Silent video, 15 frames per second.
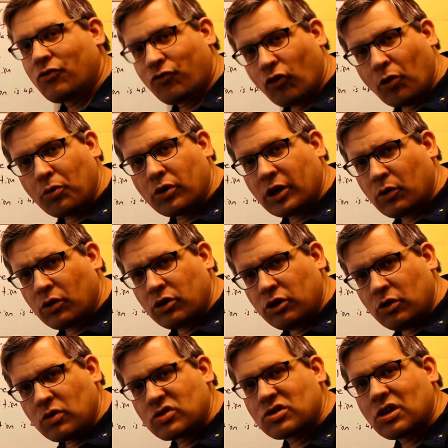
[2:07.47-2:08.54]
formula that we'll
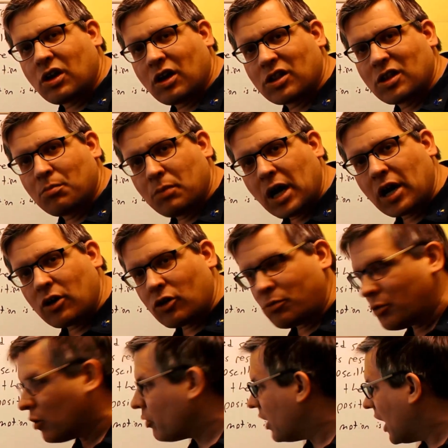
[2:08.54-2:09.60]
use to get the model,
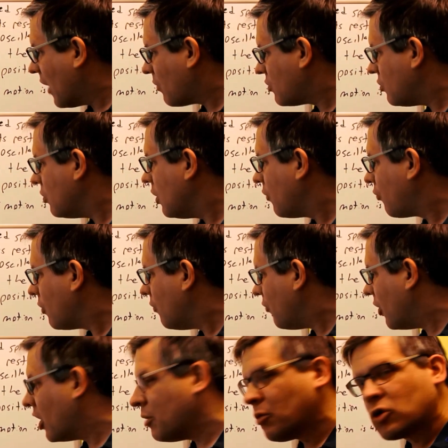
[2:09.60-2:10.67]
but we have two different
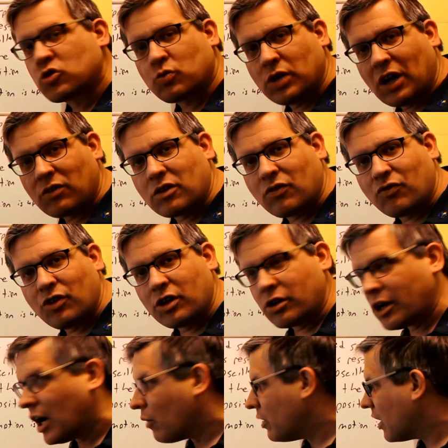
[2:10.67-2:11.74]
variables we have to figure out.